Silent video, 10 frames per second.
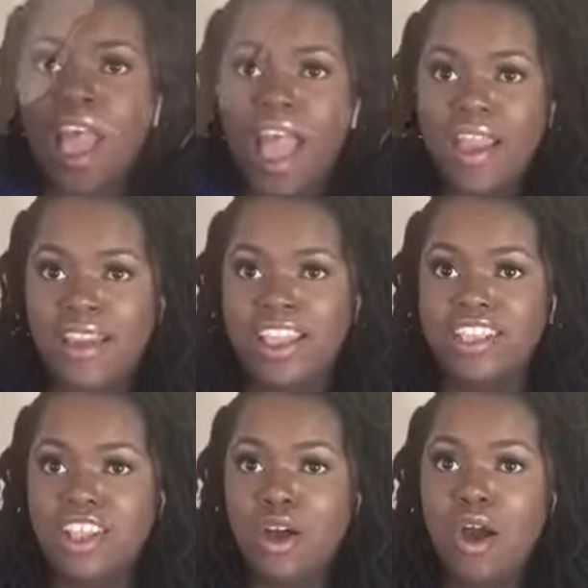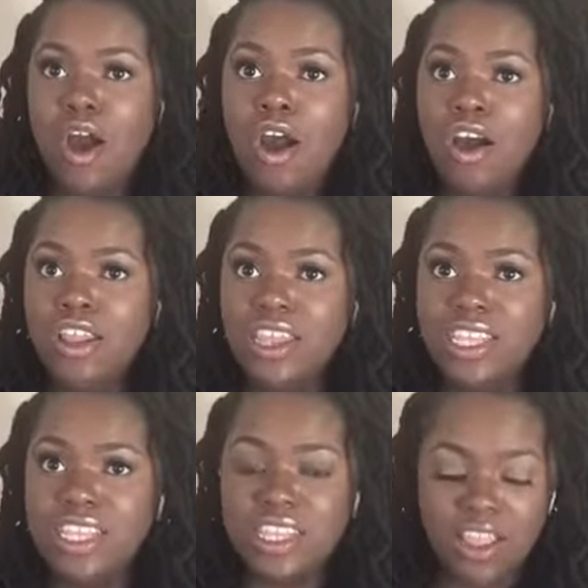All right, so all the
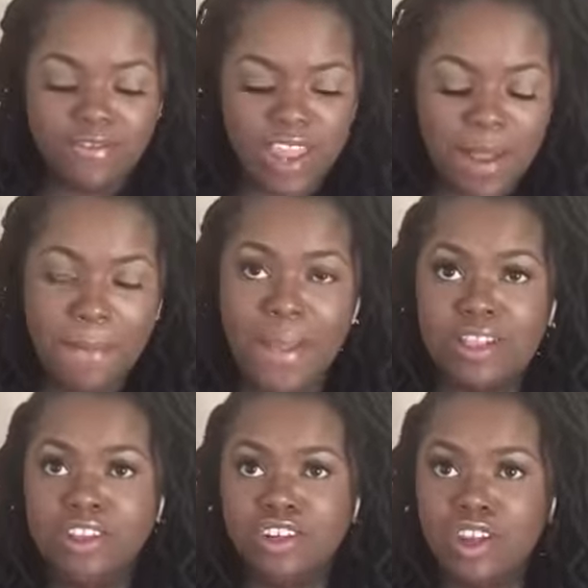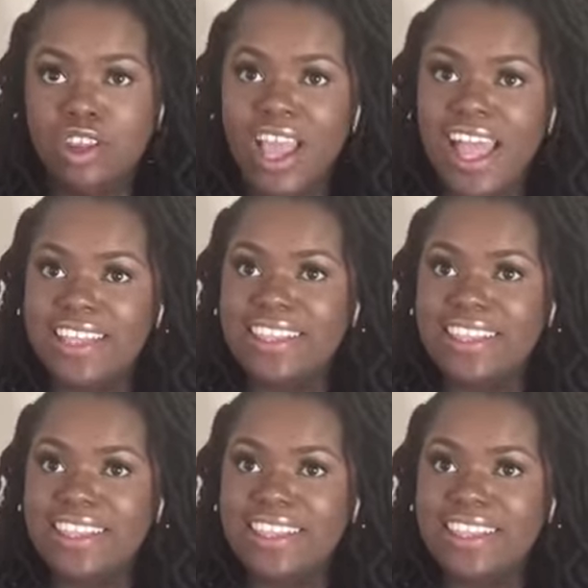stuff that I'm about to show you guys